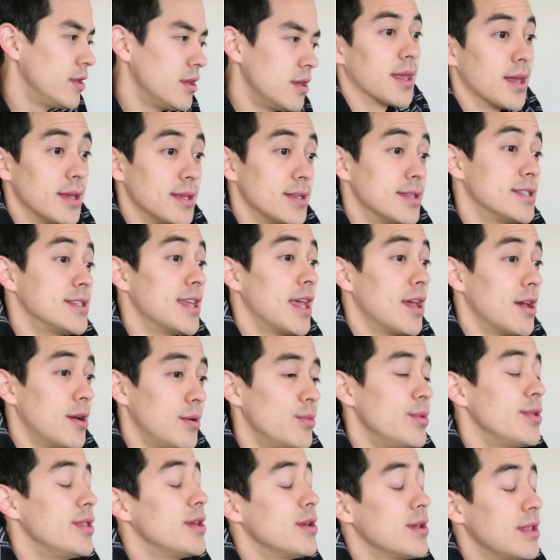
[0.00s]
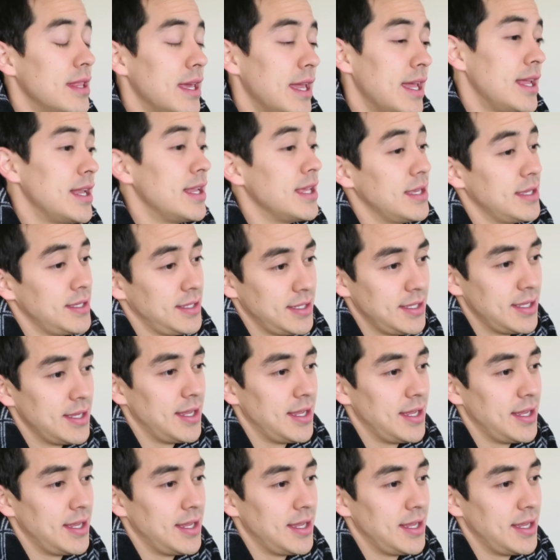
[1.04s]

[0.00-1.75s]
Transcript: I'm gonna stay home with you ladies